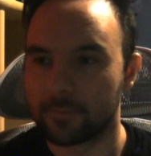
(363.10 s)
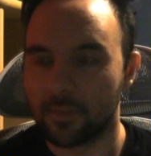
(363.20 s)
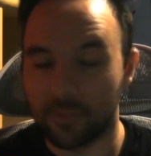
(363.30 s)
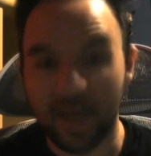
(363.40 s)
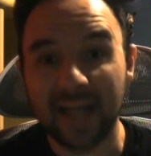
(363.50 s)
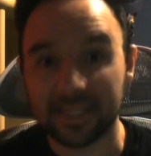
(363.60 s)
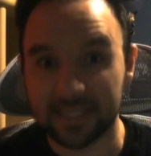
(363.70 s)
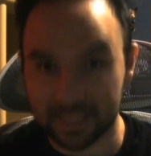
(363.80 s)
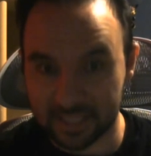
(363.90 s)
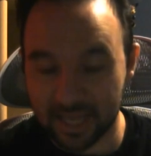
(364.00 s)
That's
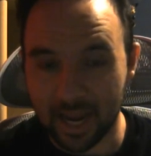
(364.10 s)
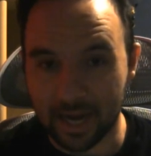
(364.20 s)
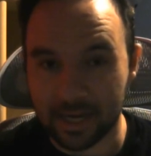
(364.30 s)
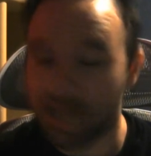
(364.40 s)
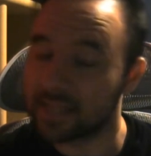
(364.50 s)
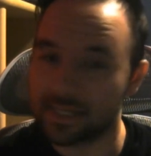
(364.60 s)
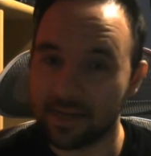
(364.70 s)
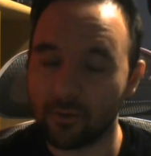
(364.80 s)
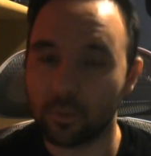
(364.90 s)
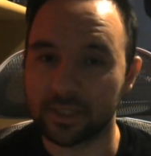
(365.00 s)
insane. It's
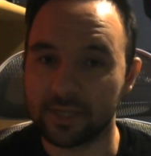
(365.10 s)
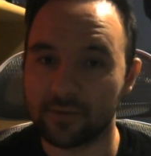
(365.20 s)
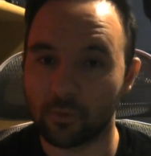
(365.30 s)
never received